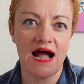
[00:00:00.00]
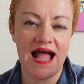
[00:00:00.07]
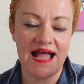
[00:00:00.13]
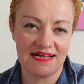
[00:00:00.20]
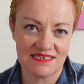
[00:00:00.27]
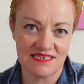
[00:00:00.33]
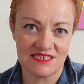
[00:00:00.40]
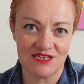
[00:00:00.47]

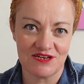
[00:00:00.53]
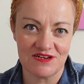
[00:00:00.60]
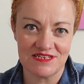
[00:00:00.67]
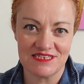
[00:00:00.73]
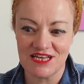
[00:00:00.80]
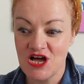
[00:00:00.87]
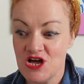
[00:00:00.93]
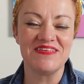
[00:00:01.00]

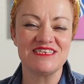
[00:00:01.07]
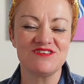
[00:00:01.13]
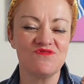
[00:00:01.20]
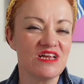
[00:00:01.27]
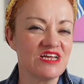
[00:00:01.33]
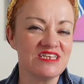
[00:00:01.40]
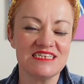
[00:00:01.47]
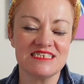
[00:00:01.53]
exercise. It's a
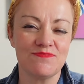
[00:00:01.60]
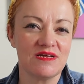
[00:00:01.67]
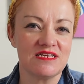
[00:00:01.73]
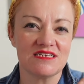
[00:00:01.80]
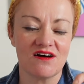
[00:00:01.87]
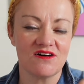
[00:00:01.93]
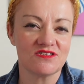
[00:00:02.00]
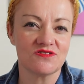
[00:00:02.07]
really good discipline
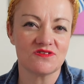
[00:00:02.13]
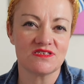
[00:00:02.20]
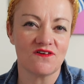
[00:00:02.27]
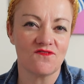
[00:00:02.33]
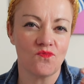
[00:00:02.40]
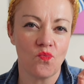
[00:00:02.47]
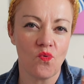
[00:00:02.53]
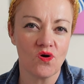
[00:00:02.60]
to ask
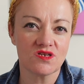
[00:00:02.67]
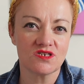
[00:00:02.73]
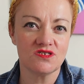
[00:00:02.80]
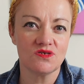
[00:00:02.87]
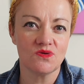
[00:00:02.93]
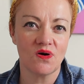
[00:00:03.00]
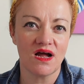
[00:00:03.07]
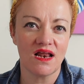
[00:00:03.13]
yourself, what
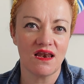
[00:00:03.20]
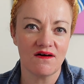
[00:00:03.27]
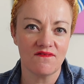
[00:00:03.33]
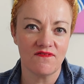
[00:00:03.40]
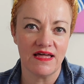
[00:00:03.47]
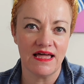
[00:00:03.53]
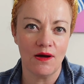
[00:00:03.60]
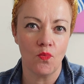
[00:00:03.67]
do I love here?